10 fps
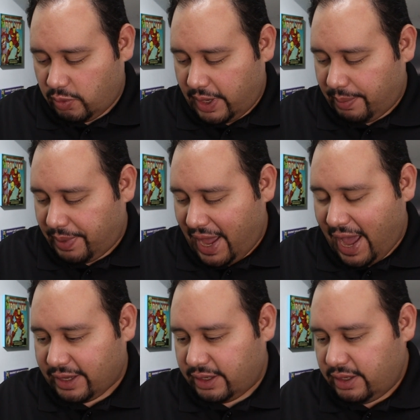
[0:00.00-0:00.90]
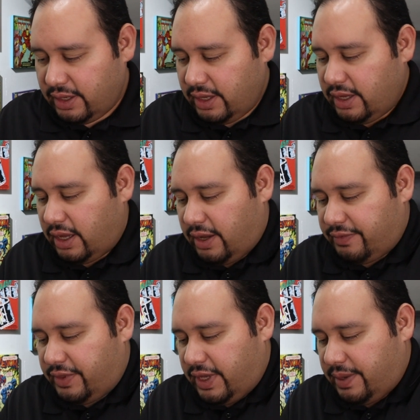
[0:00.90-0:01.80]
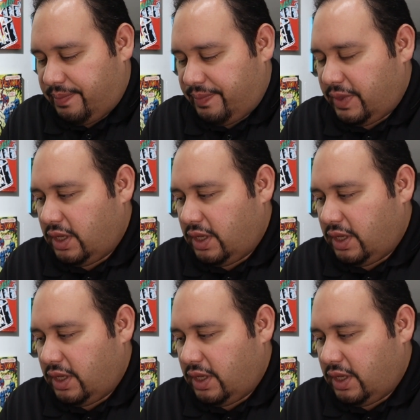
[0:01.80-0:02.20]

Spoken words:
away a pack of them.